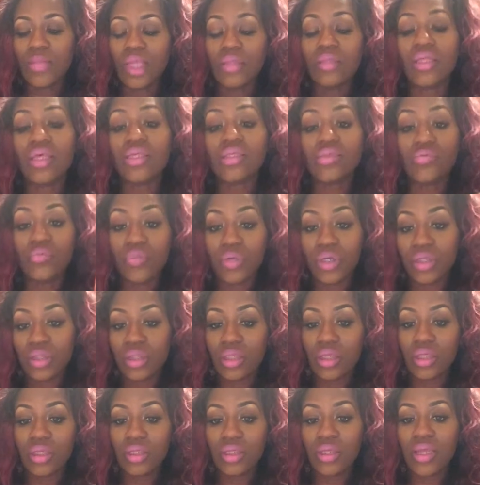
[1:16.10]
That's
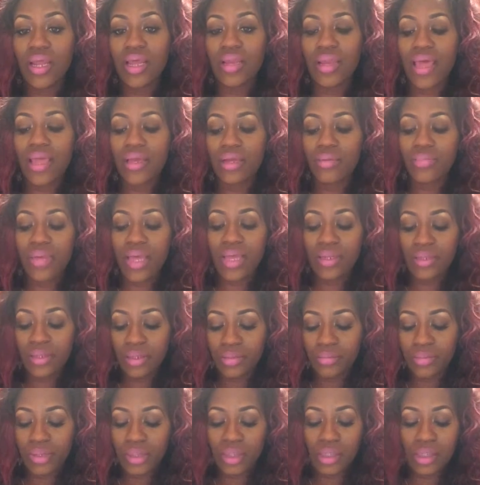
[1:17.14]
one thing that I like about
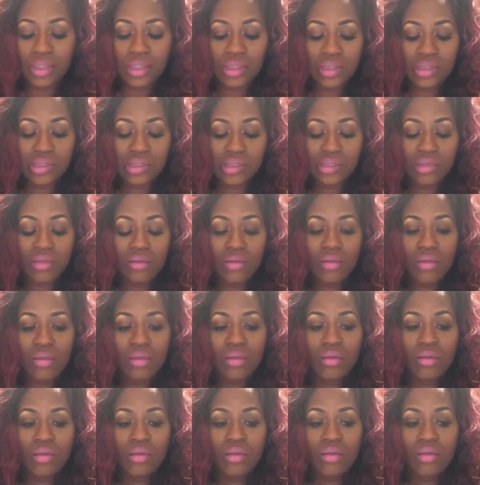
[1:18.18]
them, because
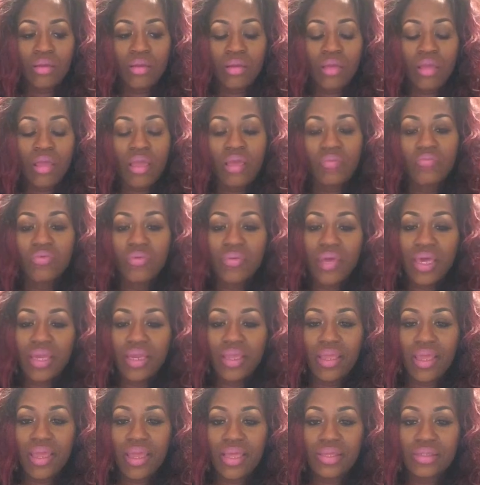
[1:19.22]

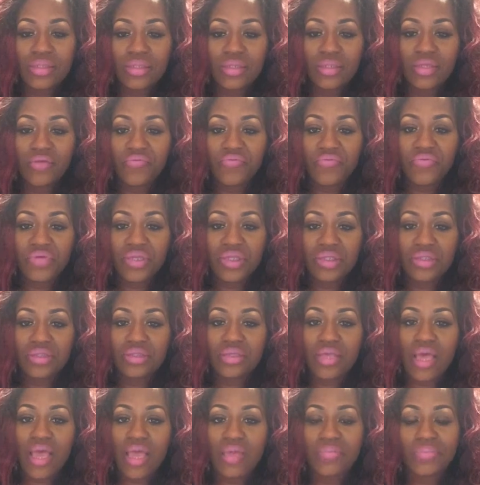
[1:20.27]
everybody has a different
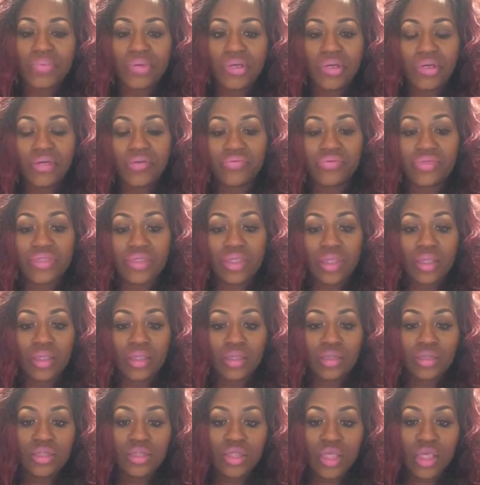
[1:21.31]
type of
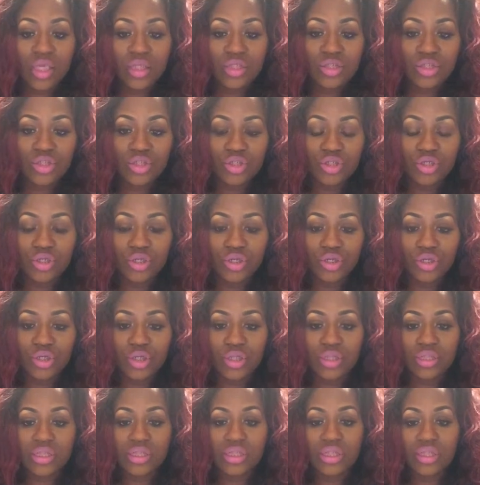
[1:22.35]
skin
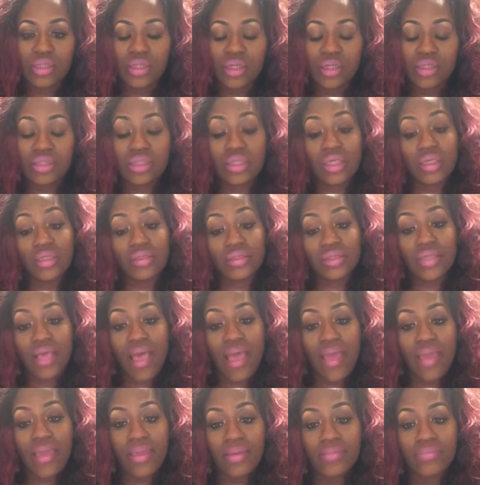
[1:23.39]
texture, a skin
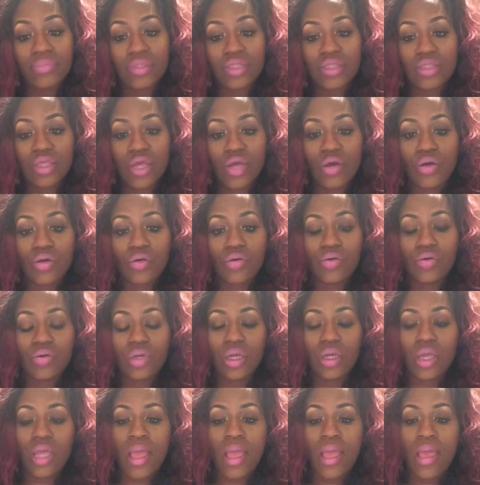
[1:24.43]
type.
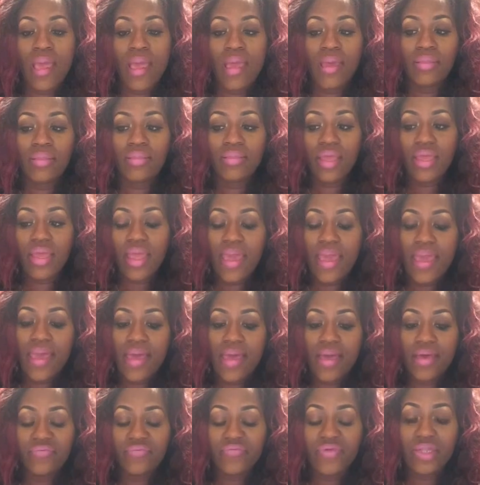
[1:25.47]
So they
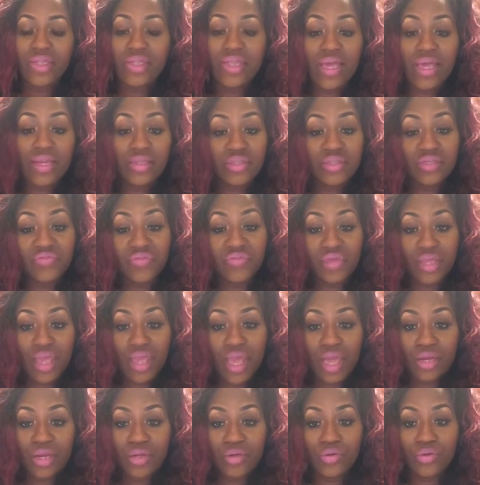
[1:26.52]
have a lot of different
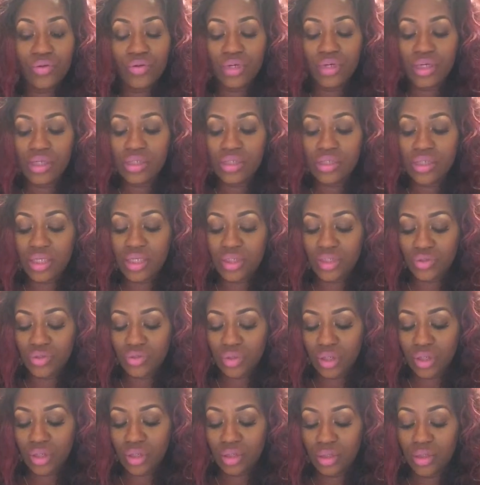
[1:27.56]
categories that you
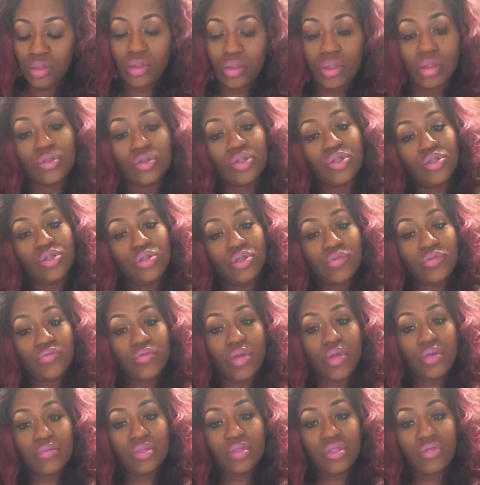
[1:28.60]
can, you know, choose
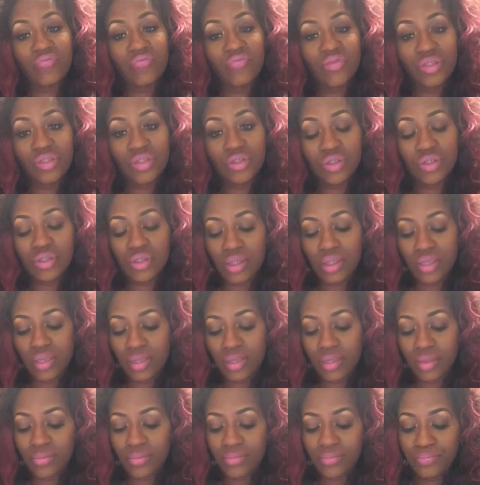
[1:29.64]
from to fit your
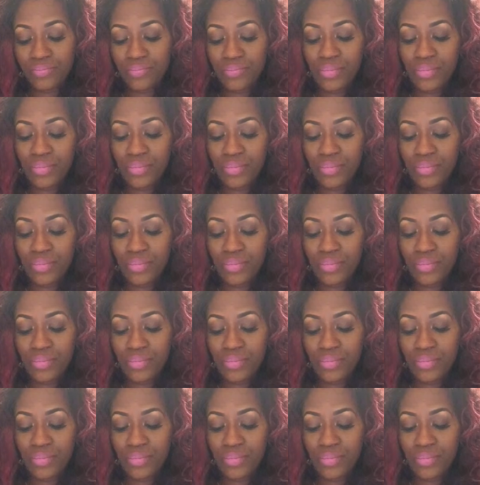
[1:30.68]
skin.